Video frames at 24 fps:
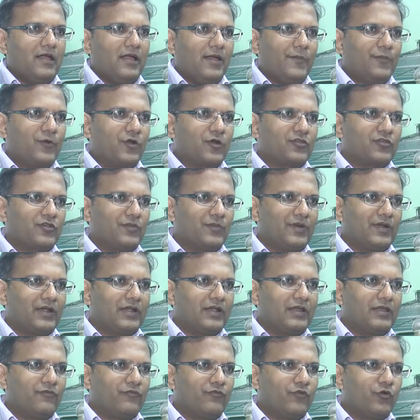
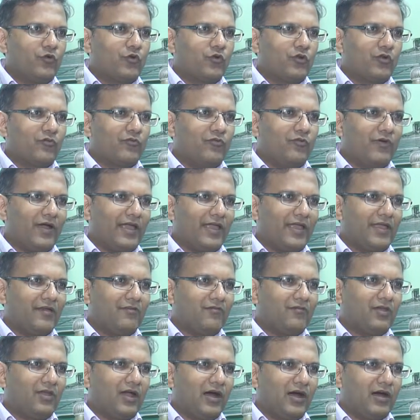approximately four or
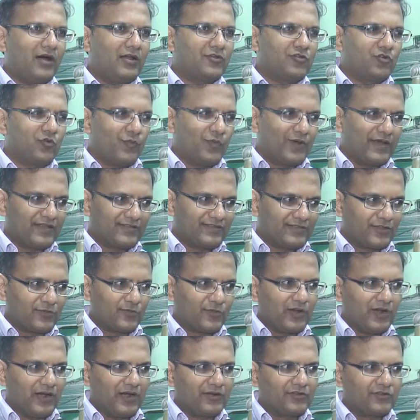five large open access
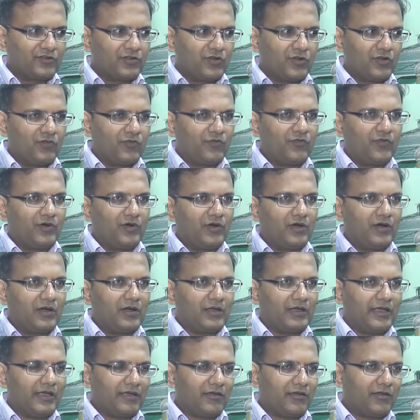plants of uh,
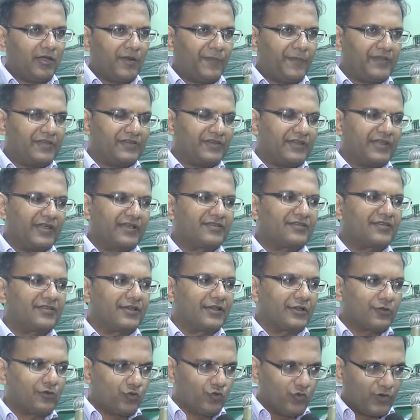capacity
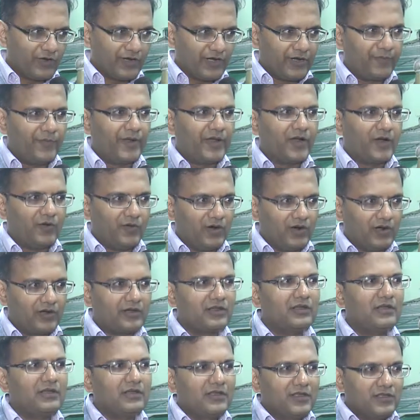exceeding 200 megawatt.
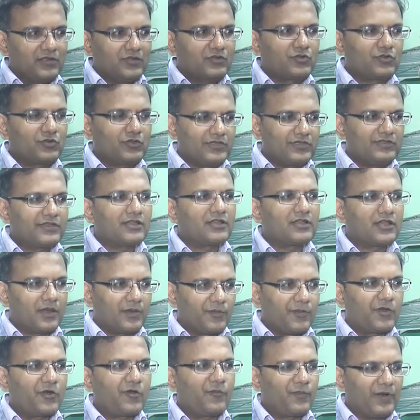So these are the
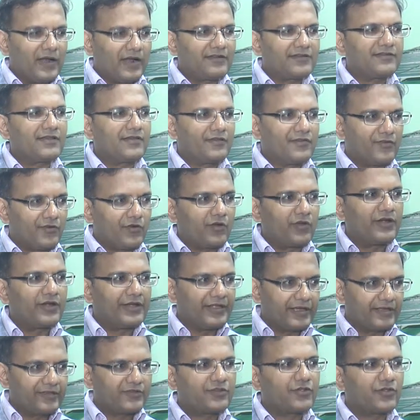number of plants that we
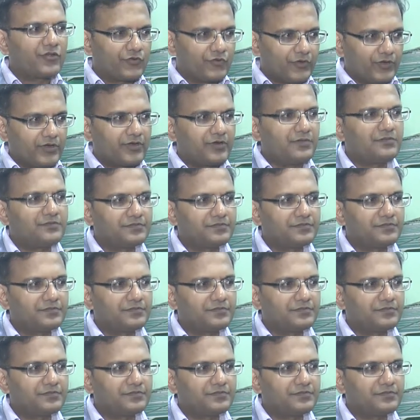already executed.